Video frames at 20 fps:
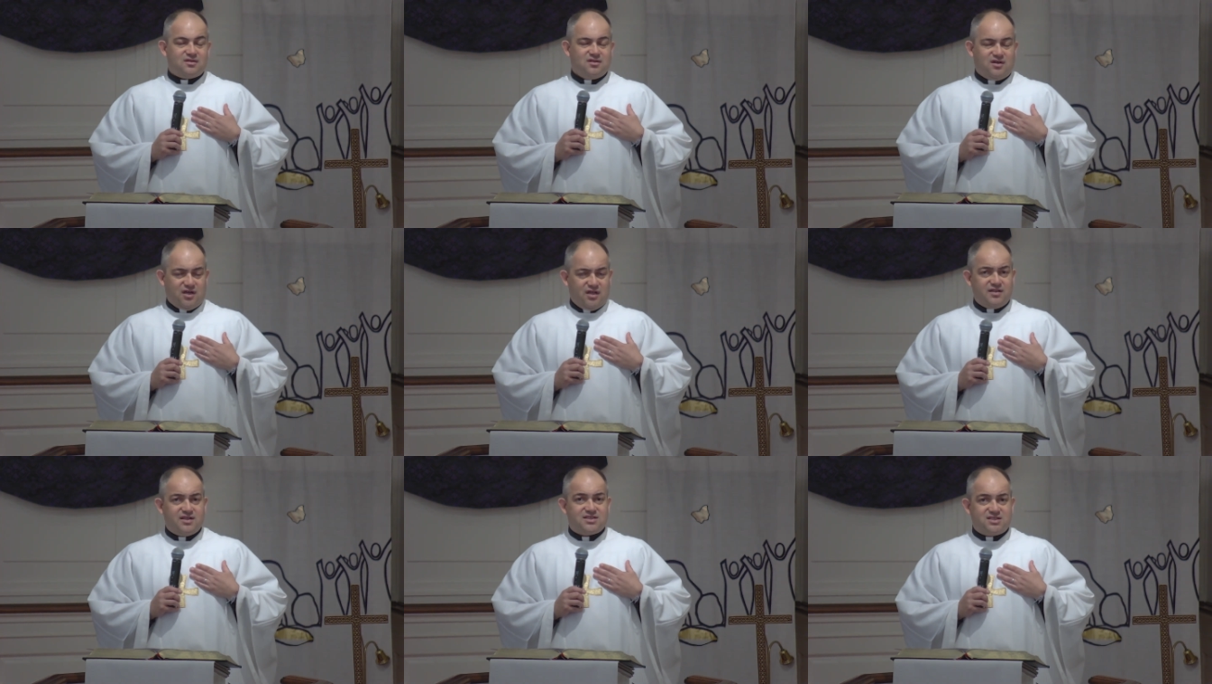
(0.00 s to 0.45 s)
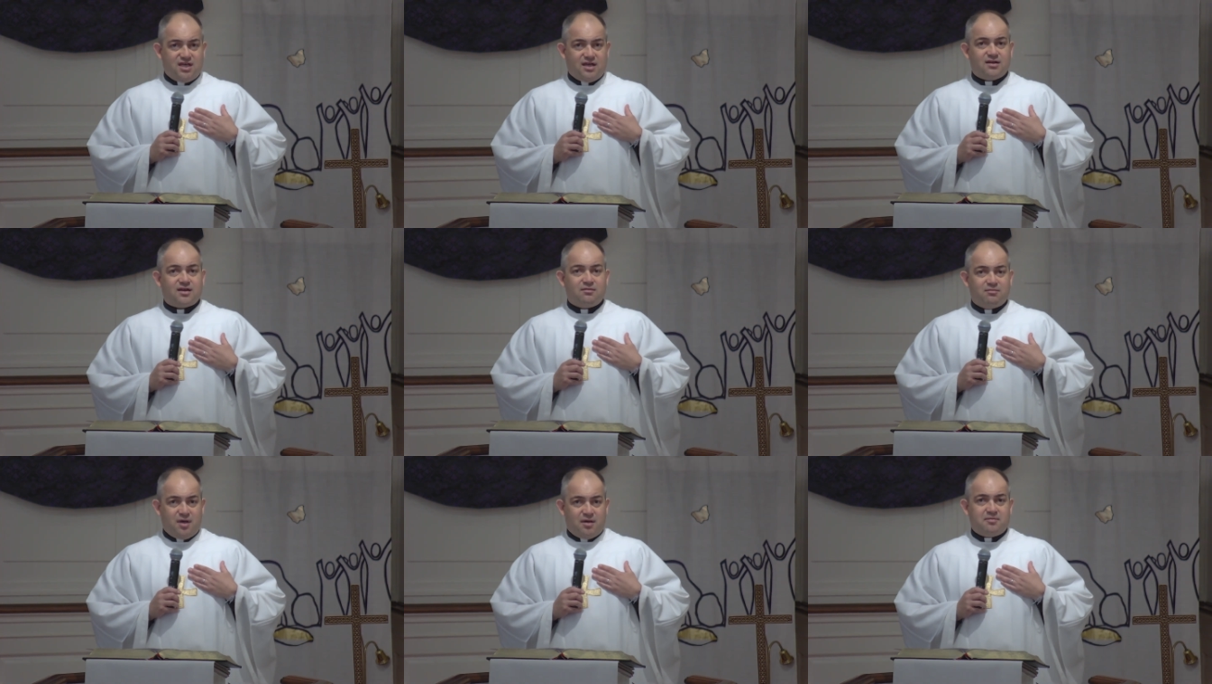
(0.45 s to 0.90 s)
that are the
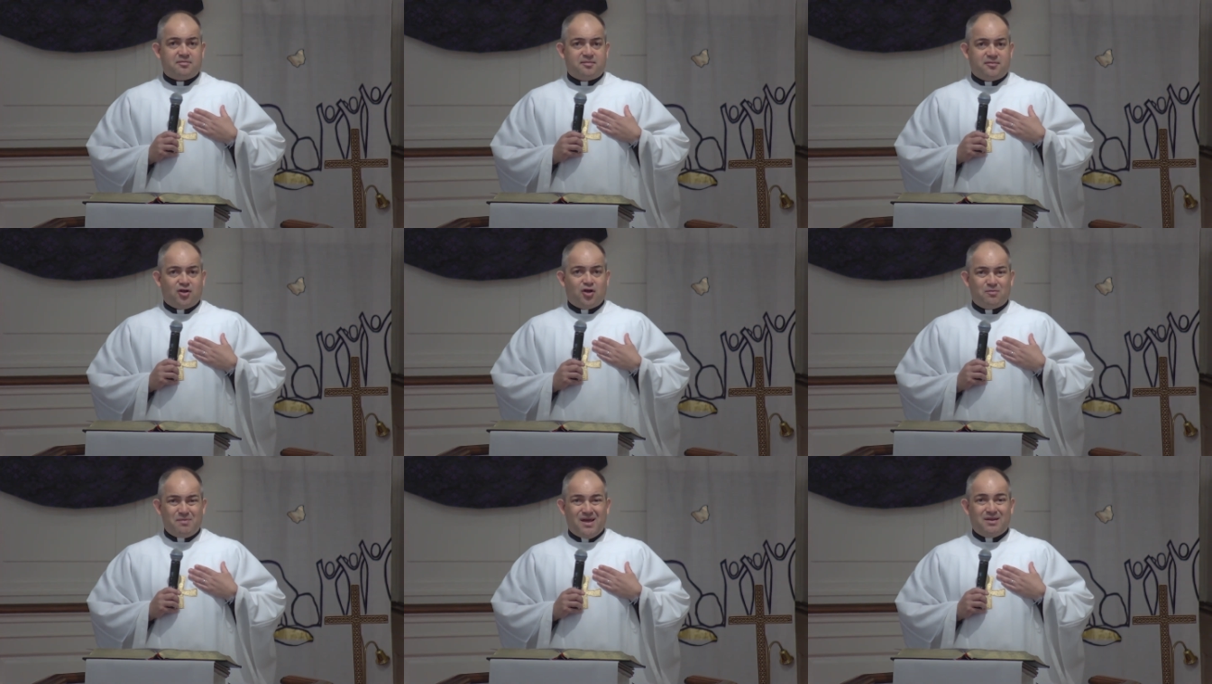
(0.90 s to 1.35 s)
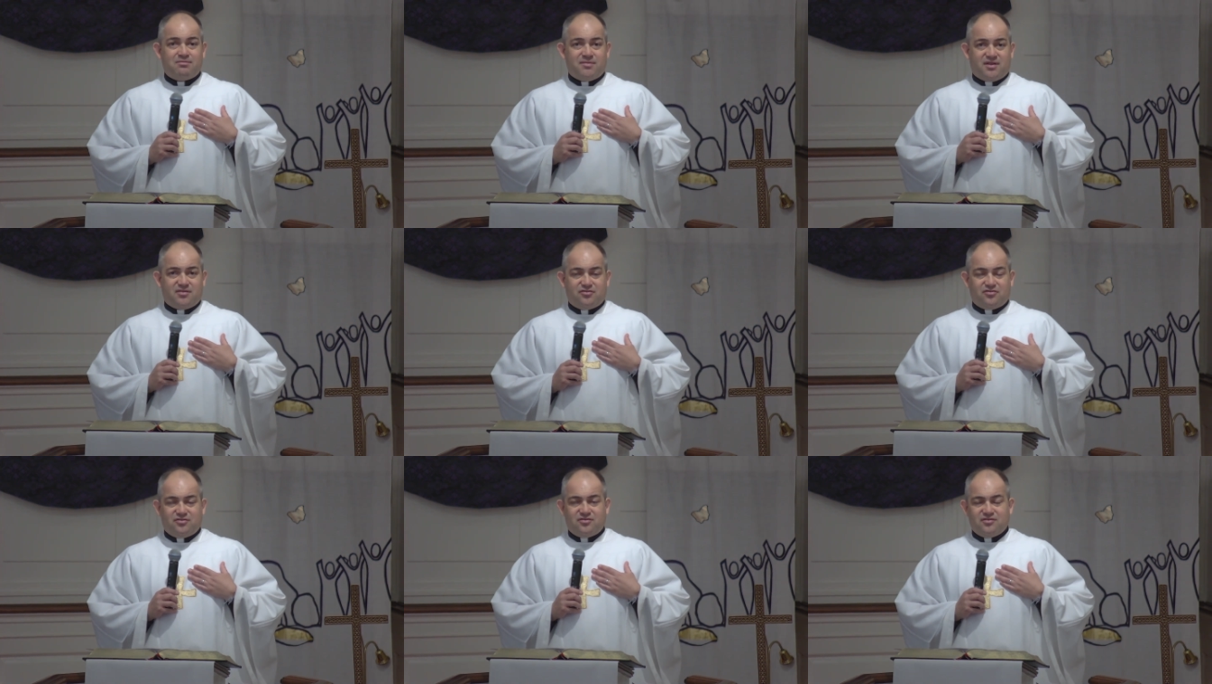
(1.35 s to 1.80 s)
Ten
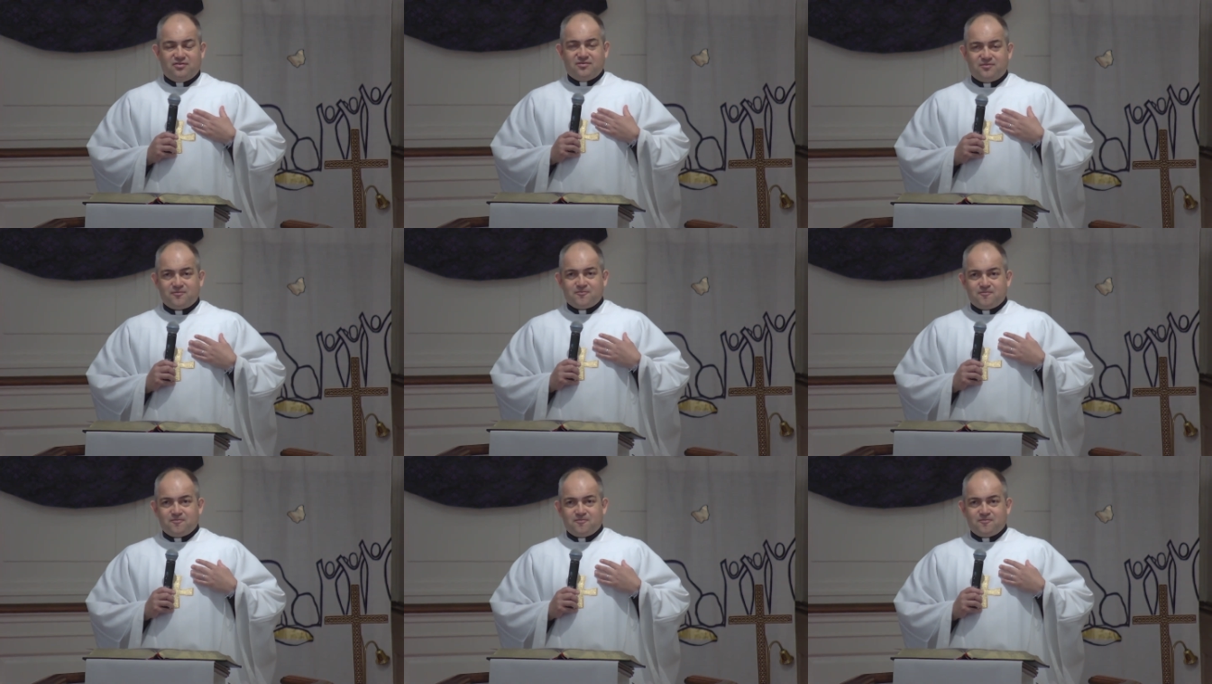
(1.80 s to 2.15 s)
Commandments.